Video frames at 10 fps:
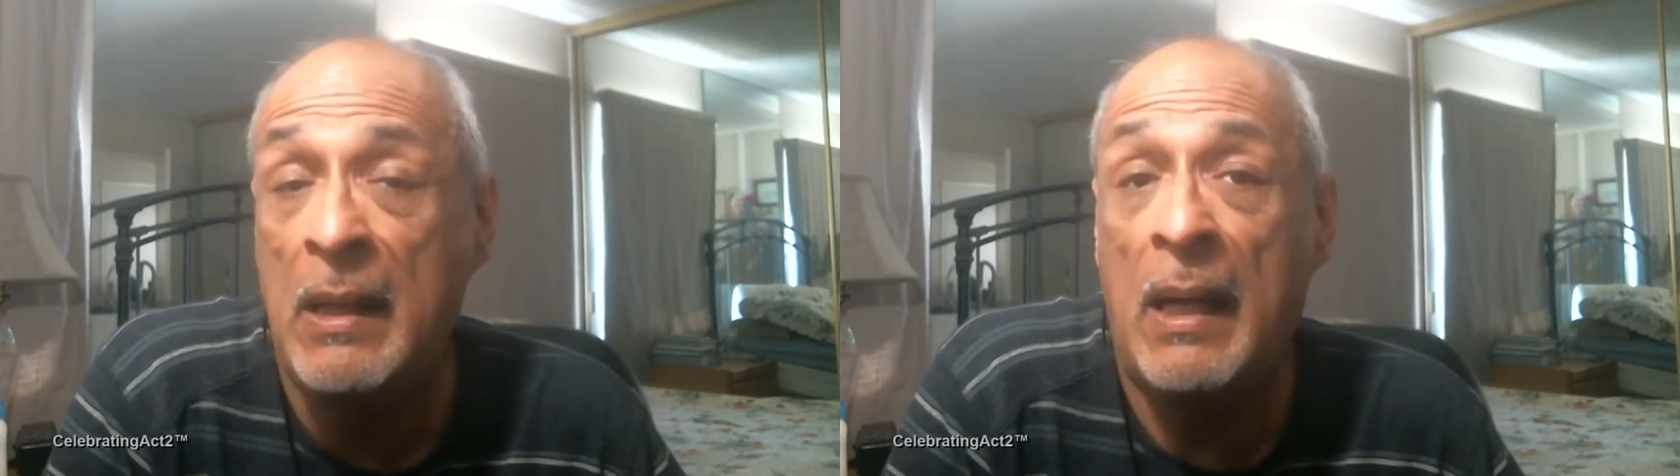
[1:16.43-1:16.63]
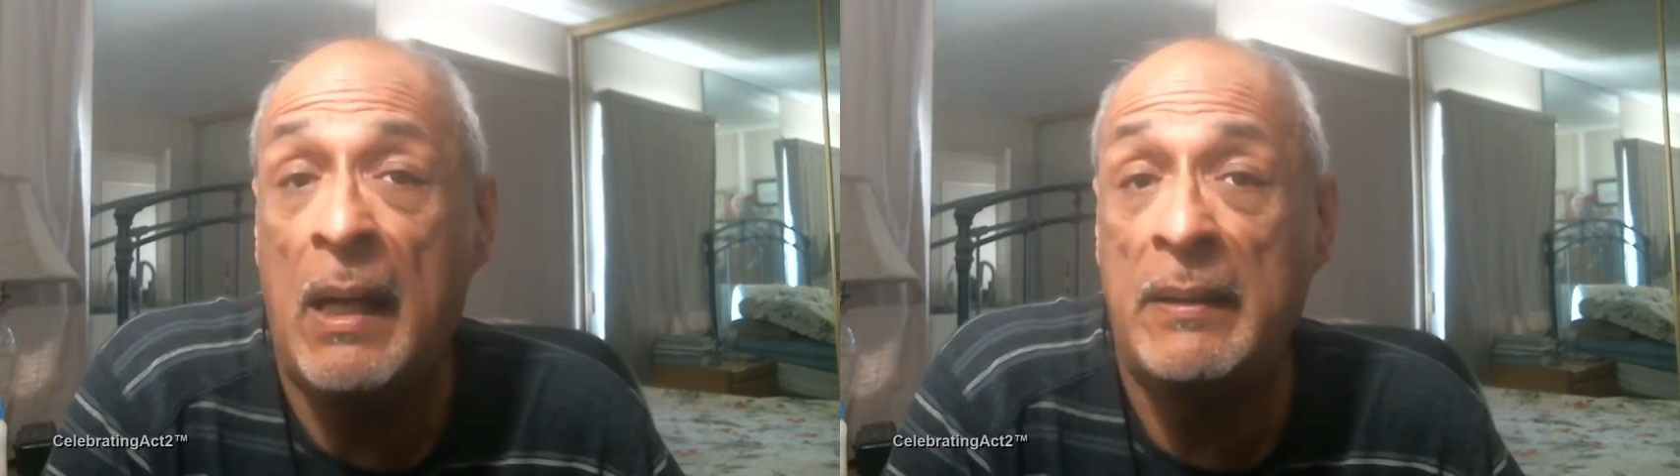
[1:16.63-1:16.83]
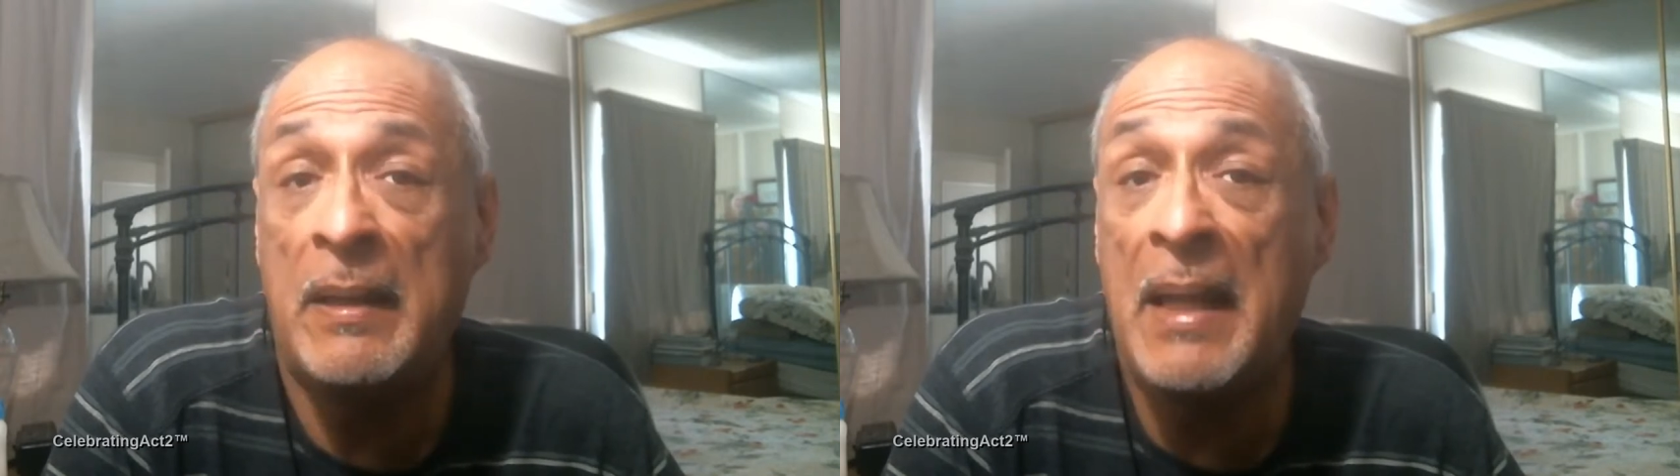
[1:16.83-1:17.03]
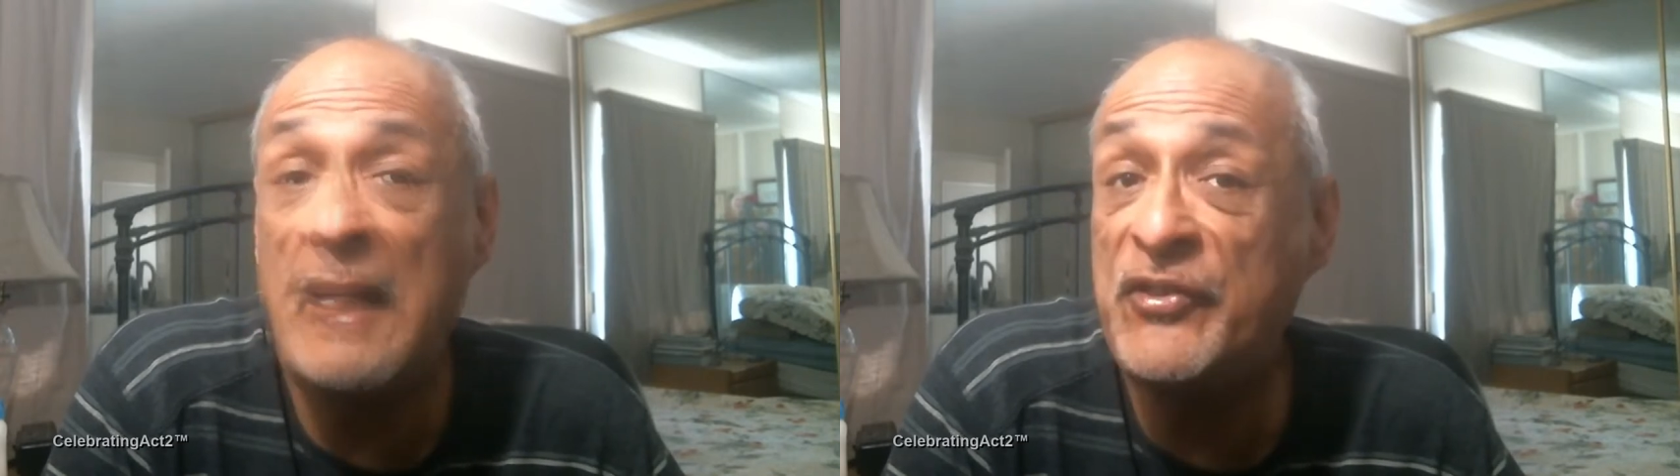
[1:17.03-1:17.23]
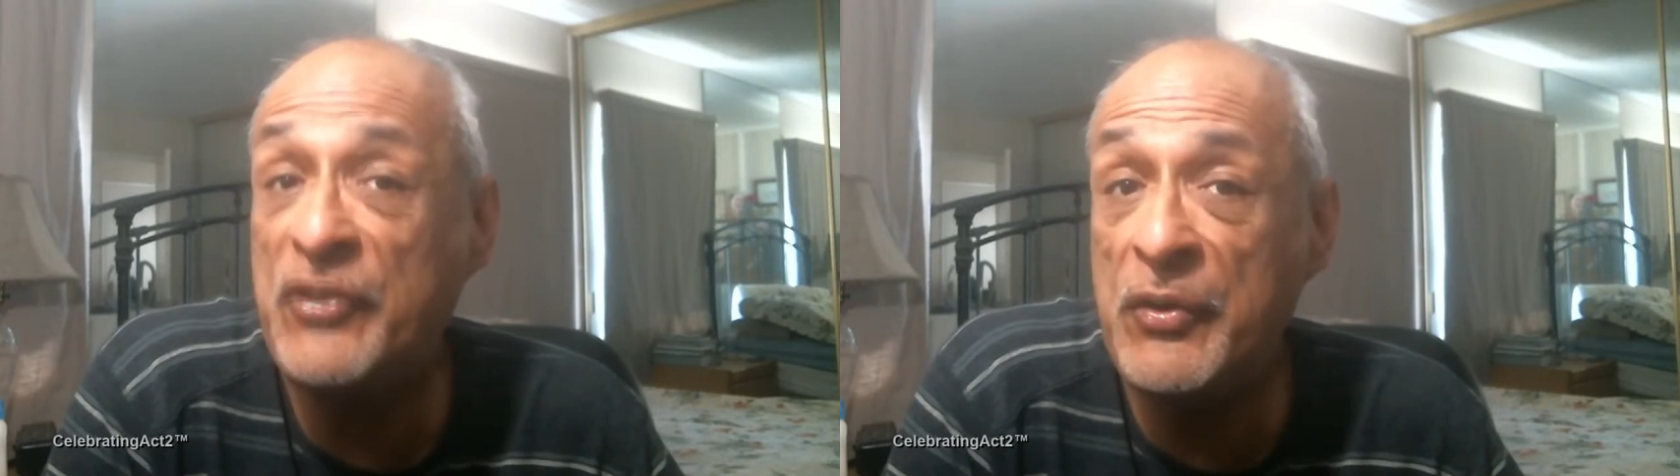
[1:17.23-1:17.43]
The
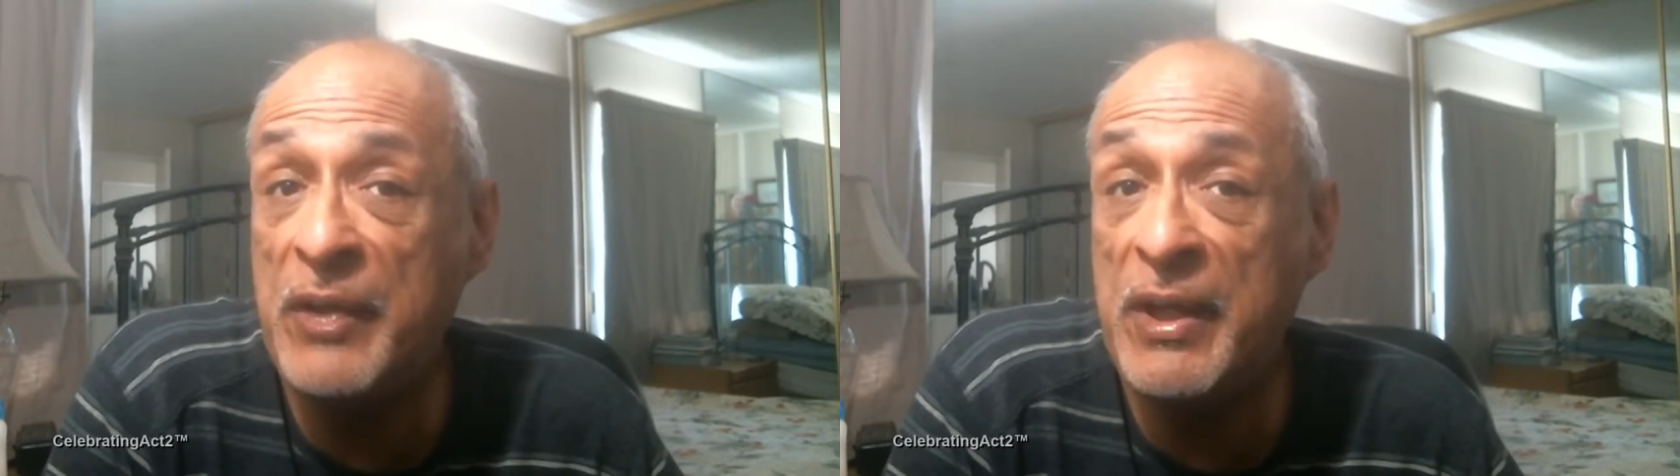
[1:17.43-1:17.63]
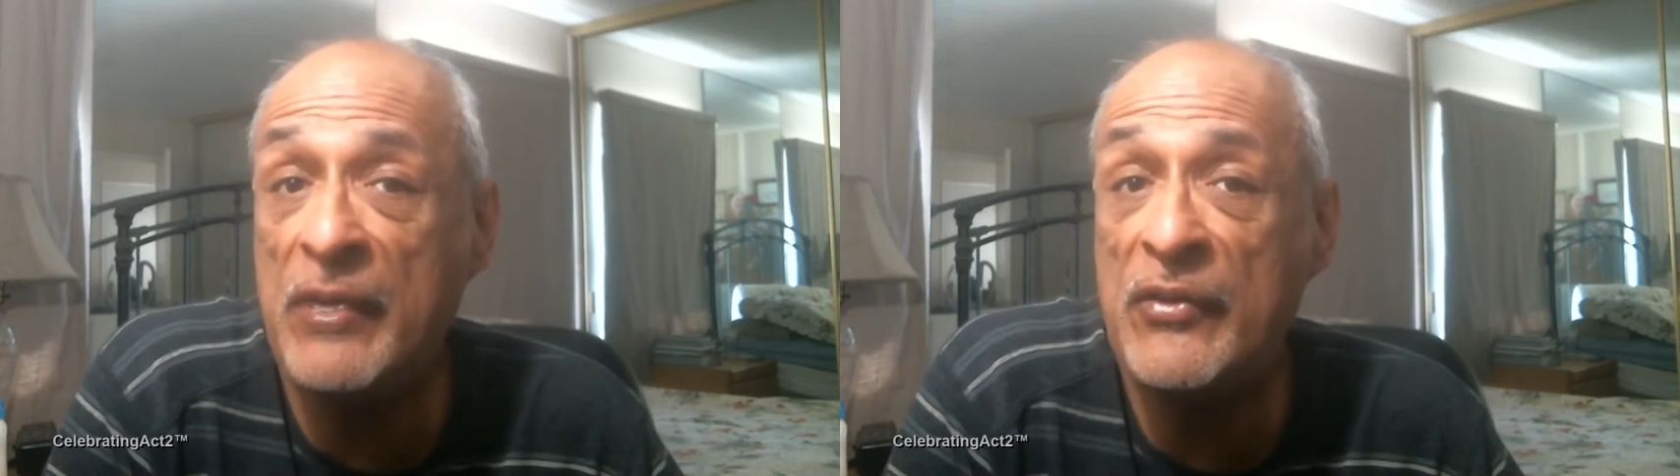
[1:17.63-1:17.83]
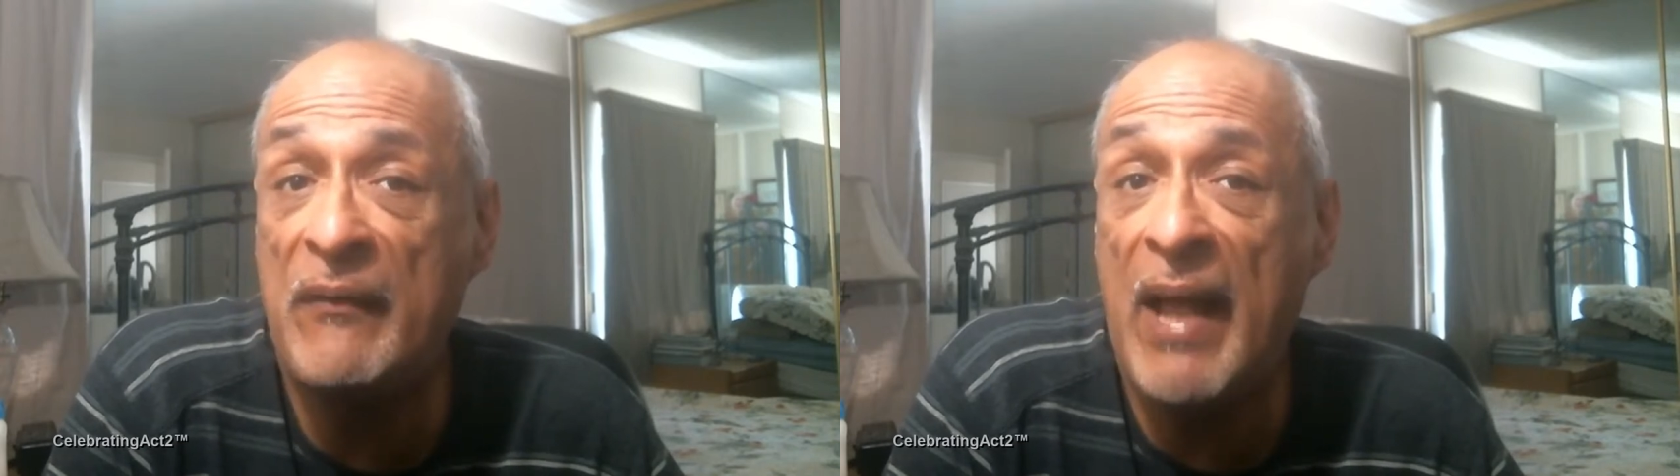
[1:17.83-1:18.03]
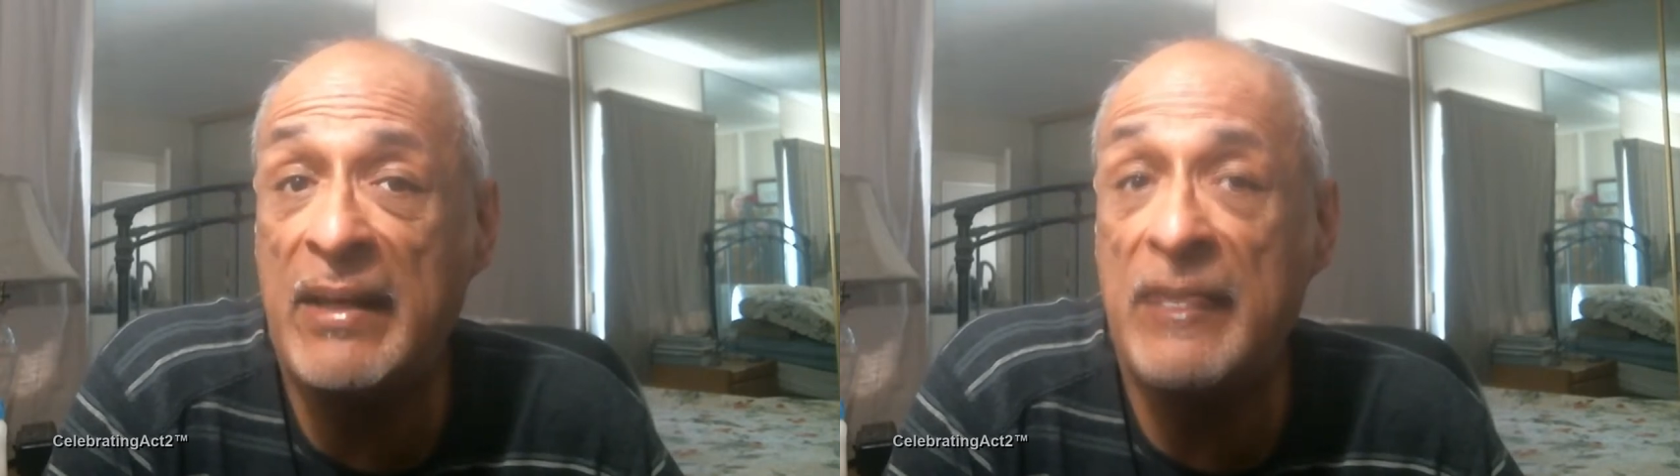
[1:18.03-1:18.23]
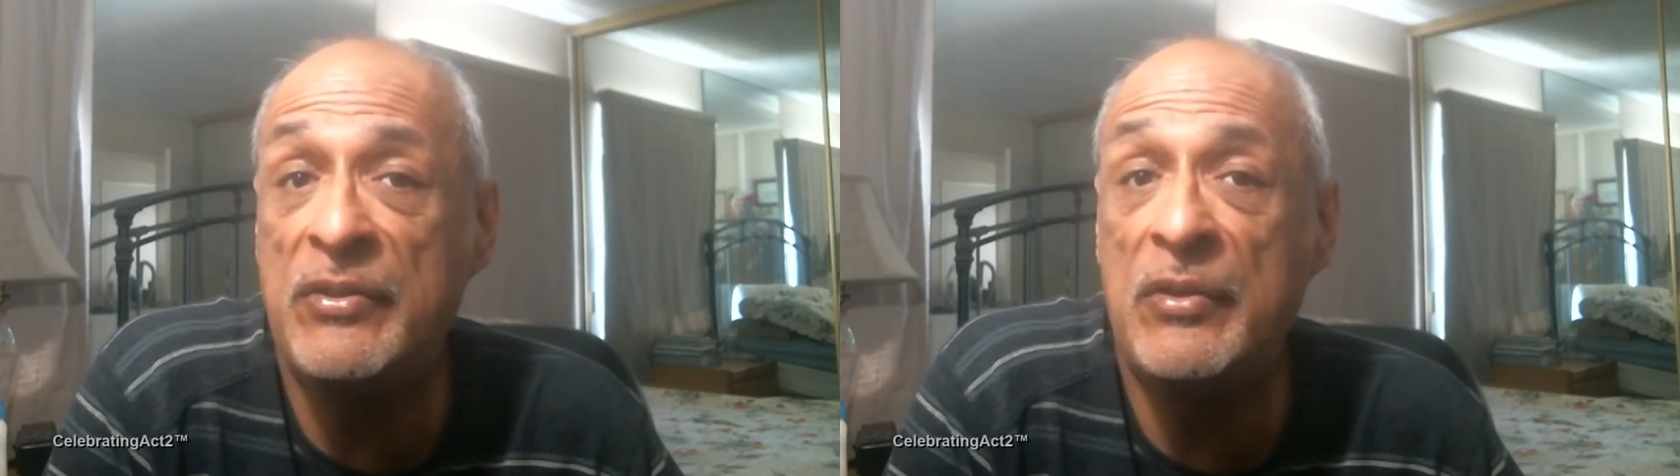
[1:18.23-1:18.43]
last 2 years, they've
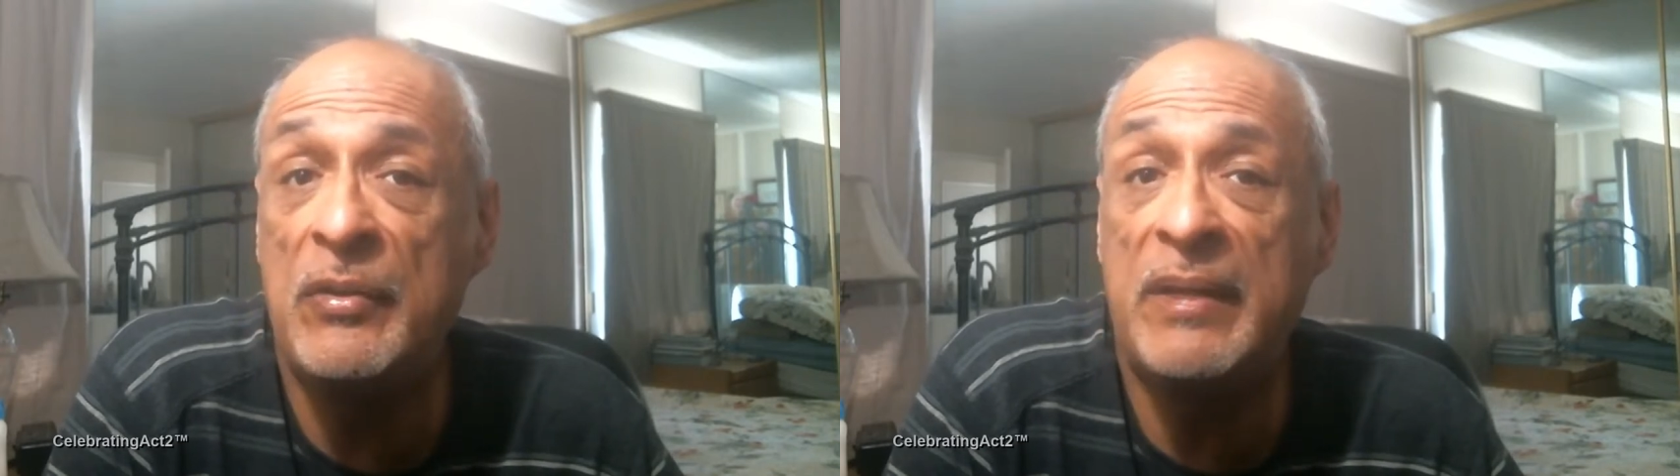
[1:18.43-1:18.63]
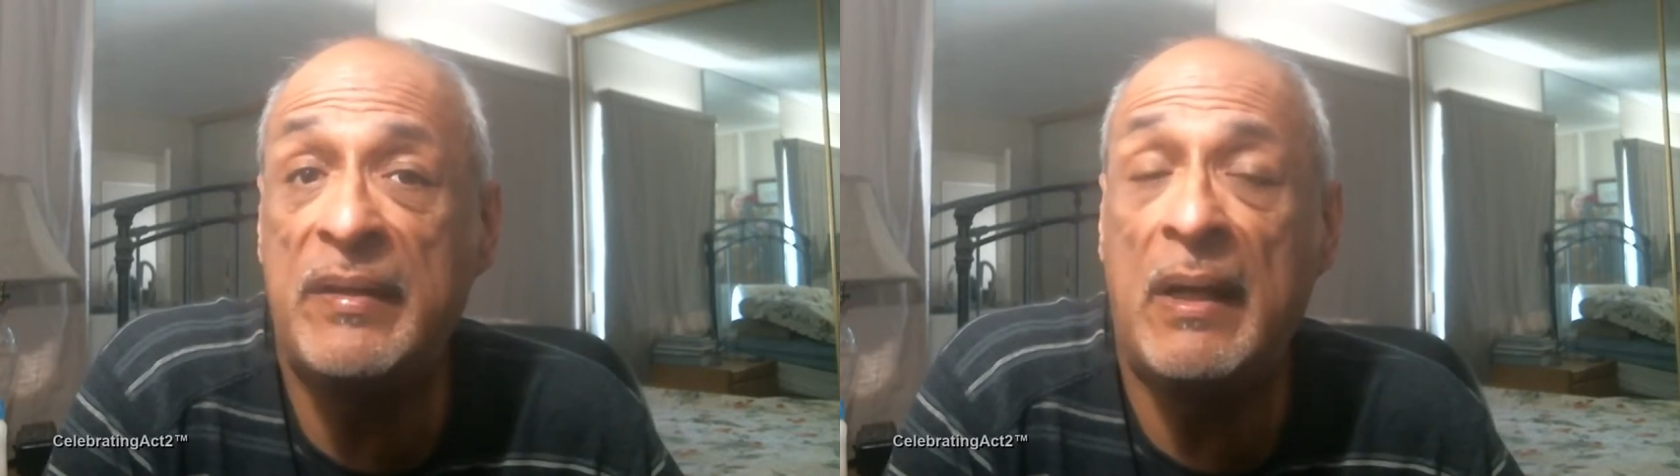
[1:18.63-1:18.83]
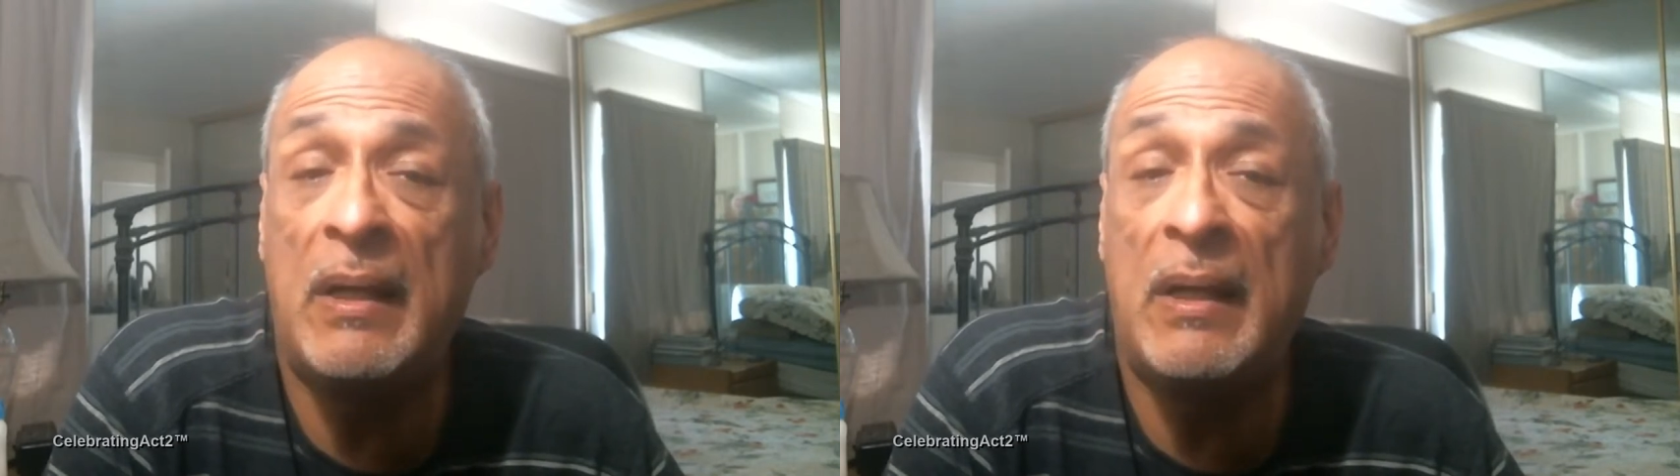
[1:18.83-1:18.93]
had to do it,